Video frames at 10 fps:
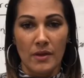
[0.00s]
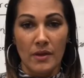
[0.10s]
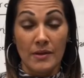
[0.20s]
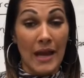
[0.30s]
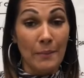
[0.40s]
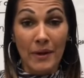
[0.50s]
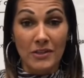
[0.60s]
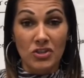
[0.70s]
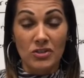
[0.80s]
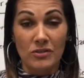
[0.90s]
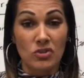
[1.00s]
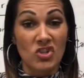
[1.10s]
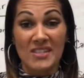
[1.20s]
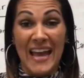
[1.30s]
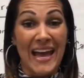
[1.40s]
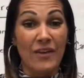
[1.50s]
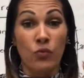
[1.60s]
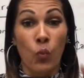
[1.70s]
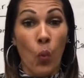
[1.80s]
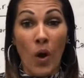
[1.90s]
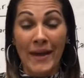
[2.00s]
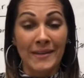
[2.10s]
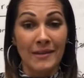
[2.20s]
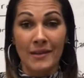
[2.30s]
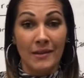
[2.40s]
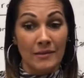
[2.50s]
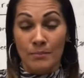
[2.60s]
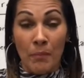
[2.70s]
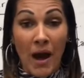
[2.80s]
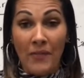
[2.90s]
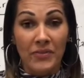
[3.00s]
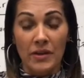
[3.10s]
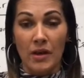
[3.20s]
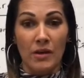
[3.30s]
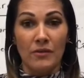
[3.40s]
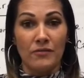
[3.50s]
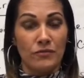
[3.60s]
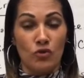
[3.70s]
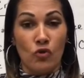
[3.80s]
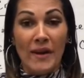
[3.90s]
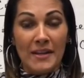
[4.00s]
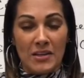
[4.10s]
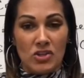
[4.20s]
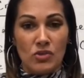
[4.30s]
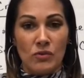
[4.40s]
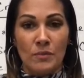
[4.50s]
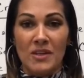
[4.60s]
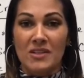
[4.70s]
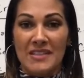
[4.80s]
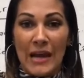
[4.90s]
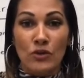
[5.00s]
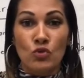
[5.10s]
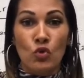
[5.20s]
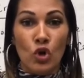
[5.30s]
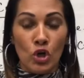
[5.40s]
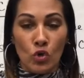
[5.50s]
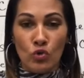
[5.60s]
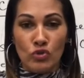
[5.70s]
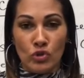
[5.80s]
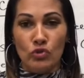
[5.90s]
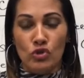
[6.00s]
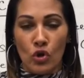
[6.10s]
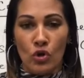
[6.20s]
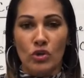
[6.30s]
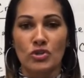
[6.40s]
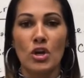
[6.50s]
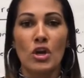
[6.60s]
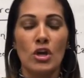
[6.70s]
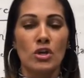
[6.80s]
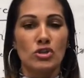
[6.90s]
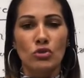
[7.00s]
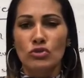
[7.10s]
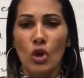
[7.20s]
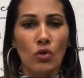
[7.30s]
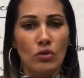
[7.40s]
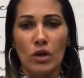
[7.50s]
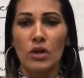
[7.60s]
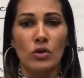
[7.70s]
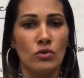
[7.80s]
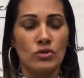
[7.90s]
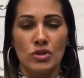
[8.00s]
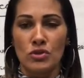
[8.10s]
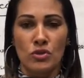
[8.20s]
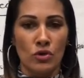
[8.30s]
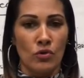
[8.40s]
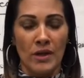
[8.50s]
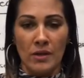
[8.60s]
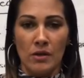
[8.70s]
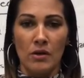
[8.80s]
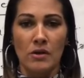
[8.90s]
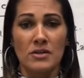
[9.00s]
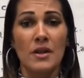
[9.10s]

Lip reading: Not much. You just have 1 month of credit history because now you close those cards. So don't close your credit cards.